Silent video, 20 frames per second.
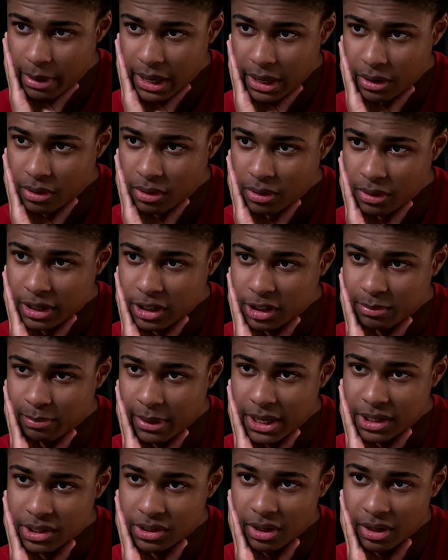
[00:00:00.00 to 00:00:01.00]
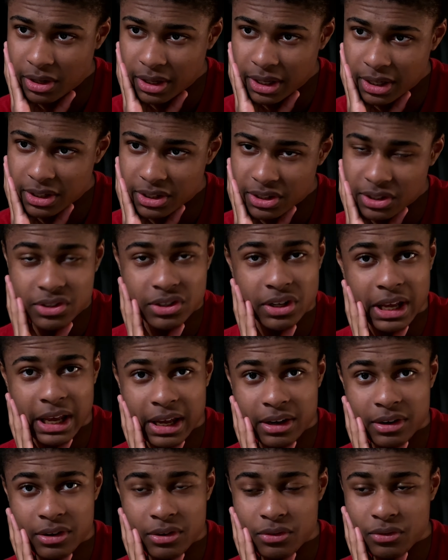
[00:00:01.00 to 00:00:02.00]
Mail is basically a
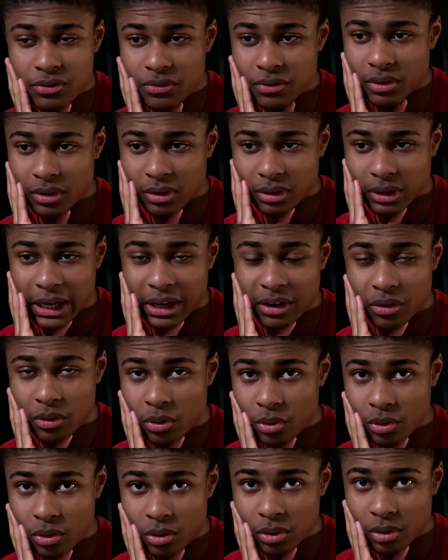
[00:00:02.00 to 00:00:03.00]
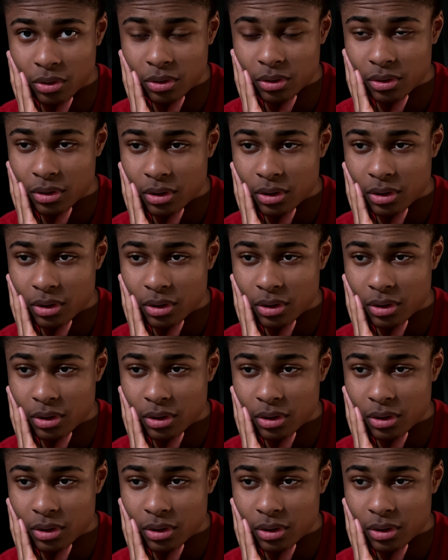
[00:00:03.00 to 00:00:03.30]
skin for like Google.